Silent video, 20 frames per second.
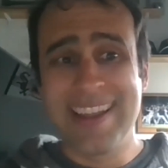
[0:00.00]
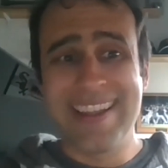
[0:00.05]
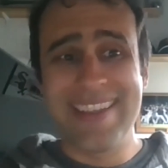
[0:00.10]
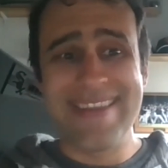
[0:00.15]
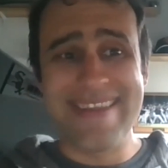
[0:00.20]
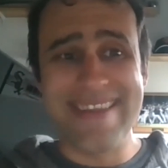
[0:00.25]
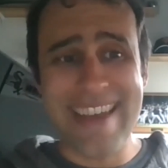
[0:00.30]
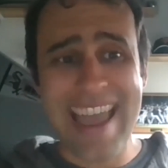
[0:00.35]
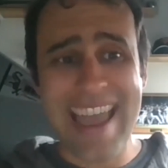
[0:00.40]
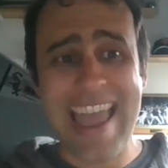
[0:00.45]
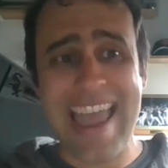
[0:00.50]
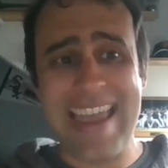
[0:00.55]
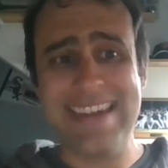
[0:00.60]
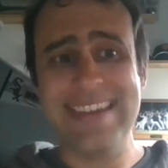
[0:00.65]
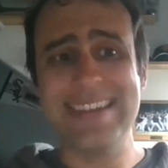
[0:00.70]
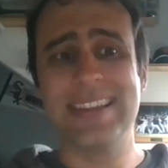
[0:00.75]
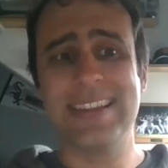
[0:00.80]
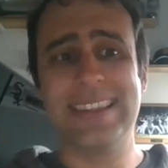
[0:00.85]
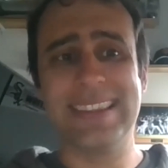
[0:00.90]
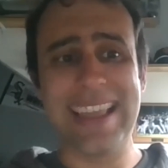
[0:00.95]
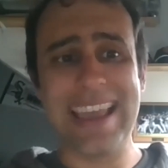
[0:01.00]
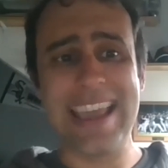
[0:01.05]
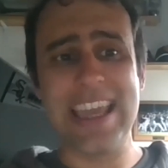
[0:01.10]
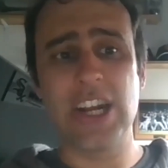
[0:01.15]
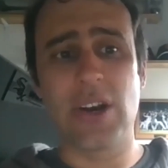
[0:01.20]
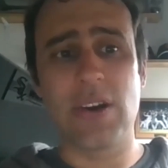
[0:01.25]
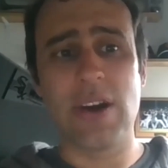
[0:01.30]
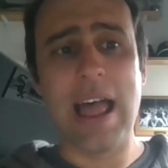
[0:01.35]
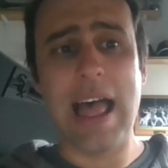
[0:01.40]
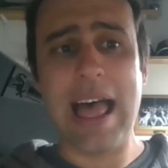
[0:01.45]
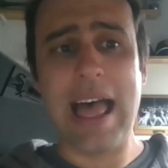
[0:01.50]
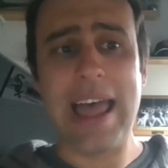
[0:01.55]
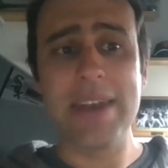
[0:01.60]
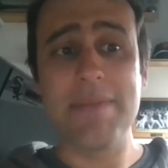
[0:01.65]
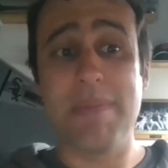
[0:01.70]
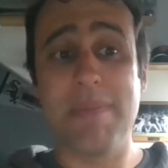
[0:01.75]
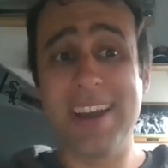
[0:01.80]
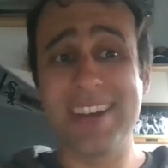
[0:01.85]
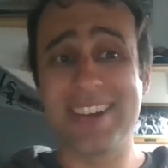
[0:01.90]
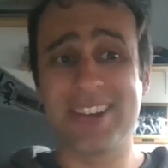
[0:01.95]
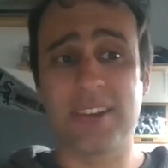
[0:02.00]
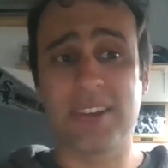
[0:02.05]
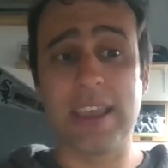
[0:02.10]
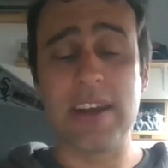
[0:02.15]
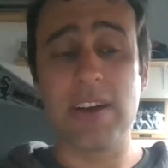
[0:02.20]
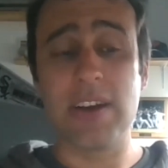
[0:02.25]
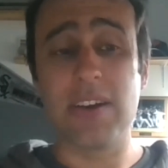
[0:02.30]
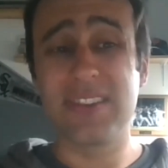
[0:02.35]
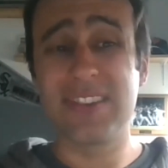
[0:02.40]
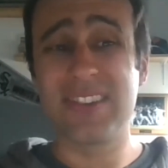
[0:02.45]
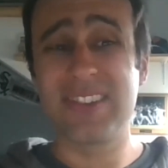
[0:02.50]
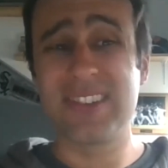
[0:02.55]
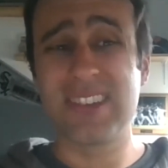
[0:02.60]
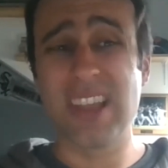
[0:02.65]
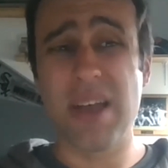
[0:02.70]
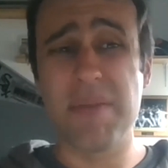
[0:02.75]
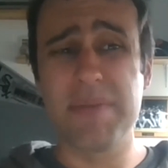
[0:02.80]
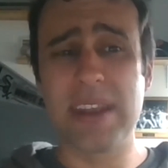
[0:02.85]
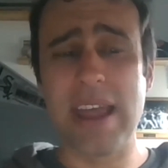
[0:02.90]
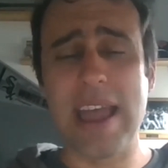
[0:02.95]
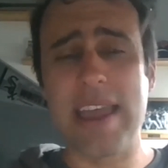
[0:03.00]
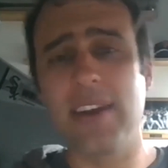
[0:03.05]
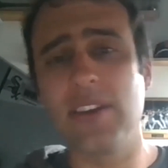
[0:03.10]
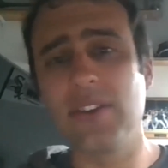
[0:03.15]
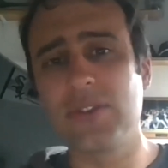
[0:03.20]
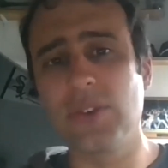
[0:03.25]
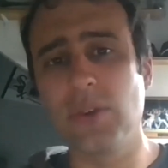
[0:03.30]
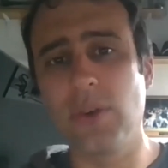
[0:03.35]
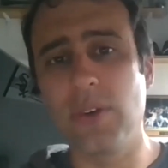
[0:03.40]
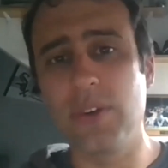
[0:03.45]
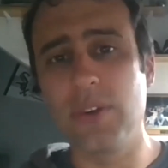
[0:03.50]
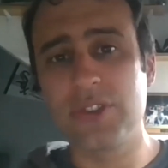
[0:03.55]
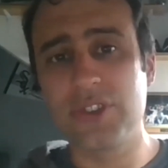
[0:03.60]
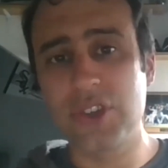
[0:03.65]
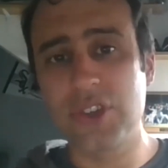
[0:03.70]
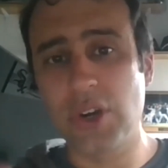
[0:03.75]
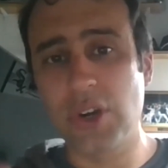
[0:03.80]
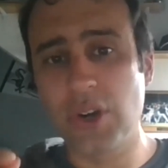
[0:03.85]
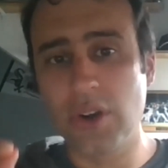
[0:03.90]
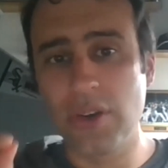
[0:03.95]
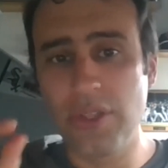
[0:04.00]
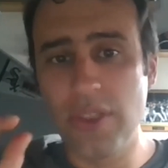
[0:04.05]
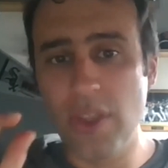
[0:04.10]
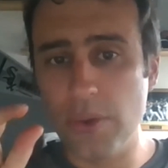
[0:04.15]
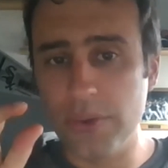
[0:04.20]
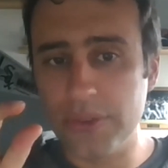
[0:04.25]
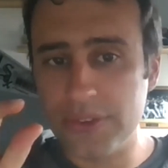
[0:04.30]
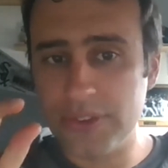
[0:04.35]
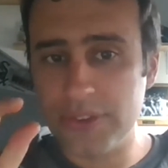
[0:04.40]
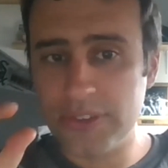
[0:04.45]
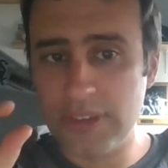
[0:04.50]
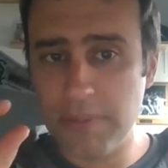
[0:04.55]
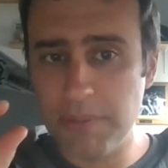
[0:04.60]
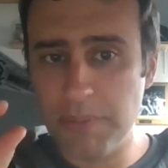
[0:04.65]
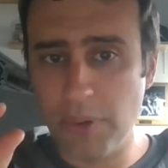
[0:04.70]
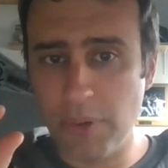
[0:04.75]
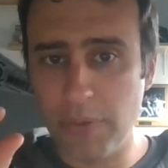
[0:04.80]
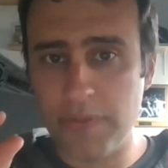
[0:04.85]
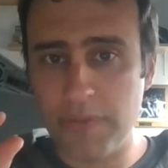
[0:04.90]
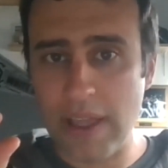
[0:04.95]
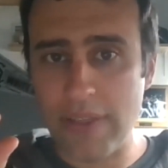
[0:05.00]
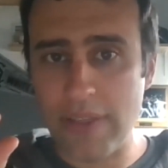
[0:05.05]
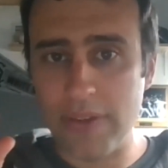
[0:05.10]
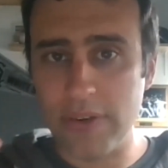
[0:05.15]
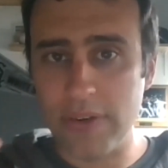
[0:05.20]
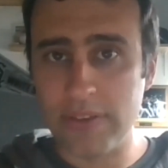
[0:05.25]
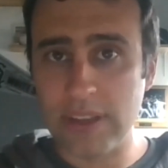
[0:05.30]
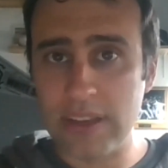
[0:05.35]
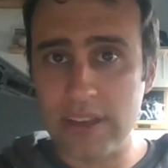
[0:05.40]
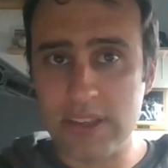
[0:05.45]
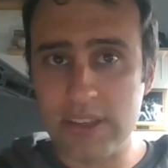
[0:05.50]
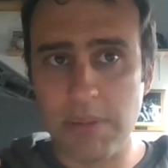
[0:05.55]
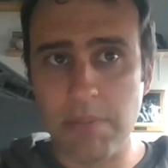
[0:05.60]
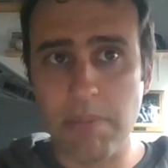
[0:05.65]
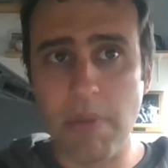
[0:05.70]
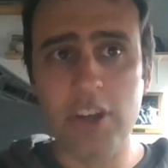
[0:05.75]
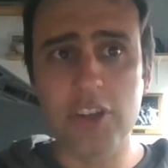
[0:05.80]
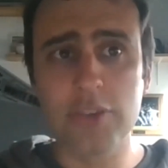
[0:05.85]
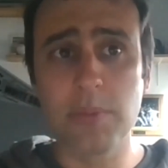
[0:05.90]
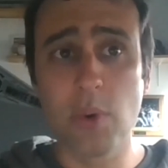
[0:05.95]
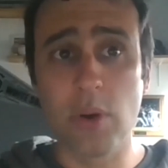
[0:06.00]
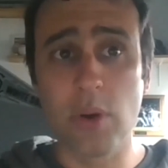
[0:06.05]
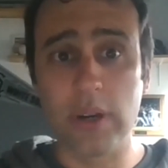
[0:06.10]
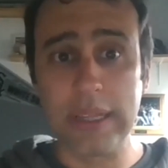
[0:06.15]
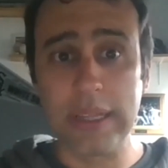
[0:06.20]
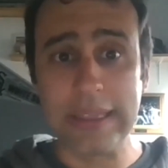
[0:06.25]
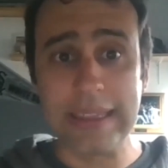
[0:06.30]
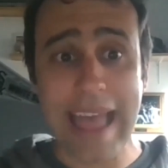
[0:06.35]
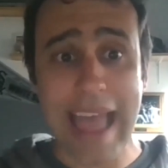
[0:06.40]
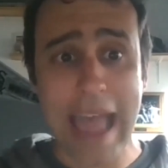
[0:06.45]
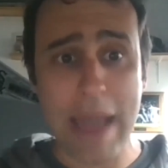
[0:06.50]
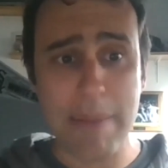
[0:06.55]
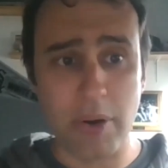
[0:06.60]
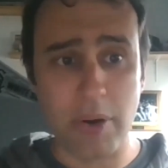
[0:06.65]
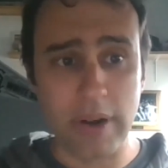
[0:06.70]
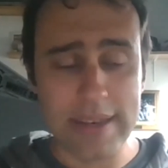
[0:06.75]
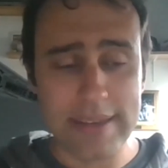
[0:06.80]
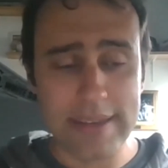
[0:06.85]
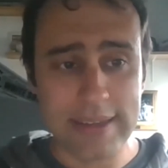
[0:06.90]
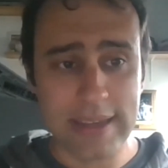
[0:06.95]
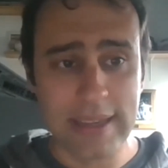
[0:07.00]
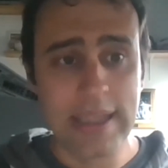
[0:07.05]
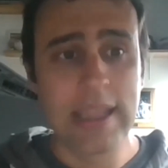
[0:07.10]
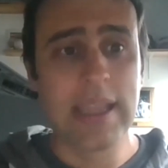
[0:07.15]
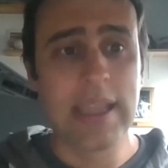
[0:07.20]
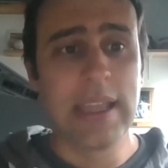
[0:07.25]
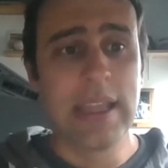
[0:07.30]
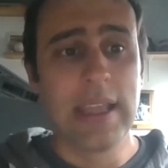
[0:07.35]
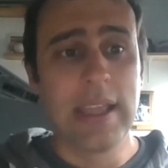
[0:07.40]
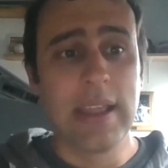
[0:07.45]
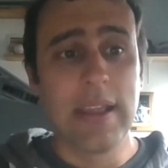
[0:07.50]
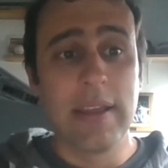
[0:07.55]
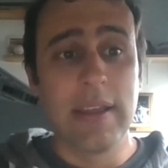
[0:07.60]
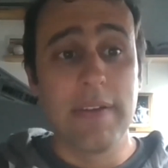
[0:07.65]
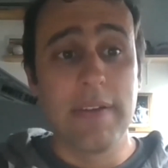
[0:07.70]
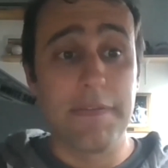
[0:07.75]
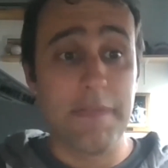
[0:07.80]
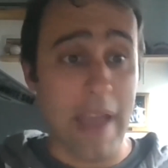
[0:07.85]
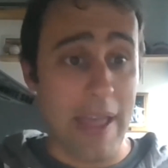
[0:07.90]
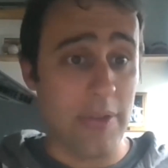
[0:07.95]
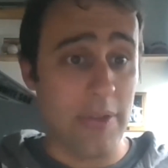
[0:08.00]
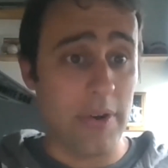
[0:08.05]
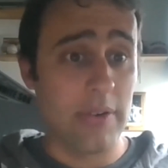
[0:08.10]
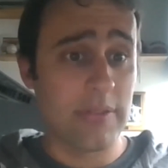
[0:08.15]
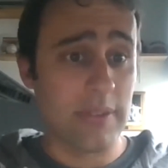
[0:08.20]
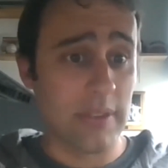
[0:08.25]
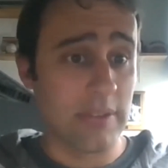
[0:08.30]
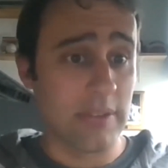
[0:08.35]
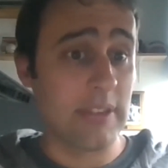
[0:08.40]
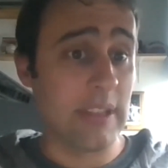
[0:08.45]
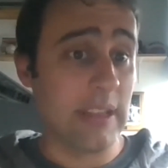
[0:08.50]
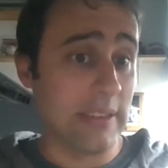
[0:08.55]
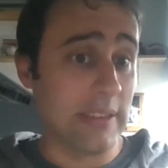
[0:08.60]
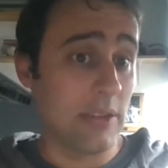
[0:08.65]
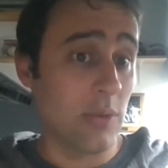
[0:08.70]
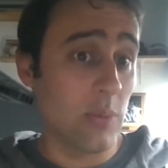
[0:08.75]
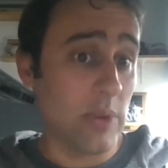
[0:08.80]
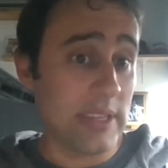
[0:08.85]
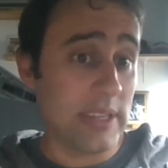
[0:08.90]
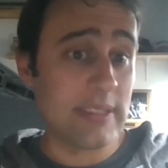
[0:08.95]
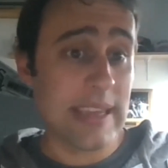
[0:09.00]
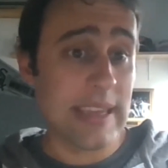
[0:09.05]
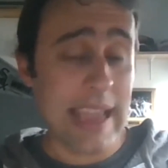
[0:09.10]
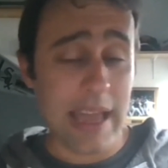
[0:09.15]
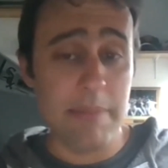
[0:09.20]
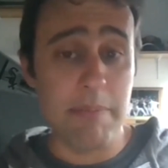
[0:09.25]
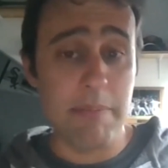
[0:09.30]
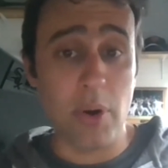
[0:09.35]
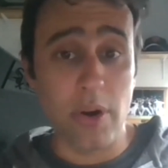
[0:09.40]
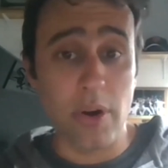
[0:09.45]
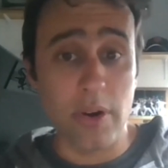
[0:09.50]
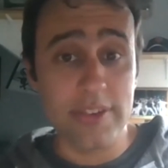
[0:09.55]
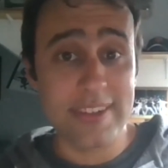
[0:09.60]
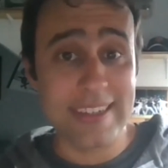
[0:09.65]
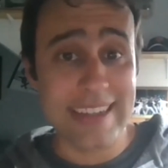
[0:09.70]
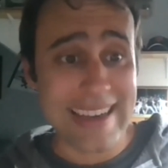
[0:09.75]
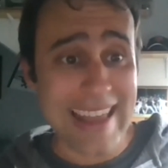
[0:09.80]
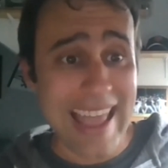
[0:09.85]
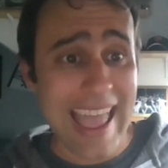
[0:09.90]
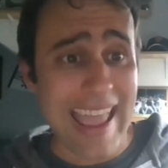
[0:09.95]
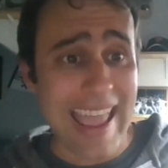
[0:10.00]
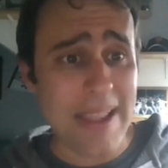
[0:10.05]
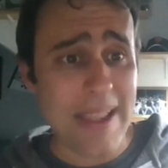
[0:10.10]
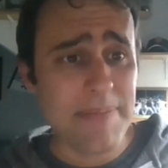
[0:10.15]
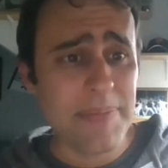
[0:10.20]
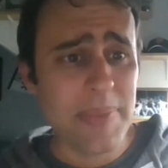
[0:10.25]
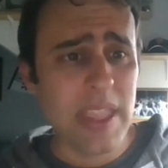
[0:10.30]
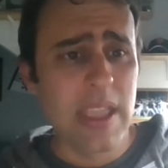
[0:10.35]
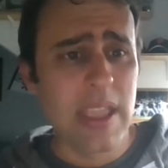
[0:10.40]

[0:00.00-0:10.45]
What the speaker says: Then, later on, much later, some dinosaurs turned those simple feathers into much more elaborate feathers, the things that we see on birds today,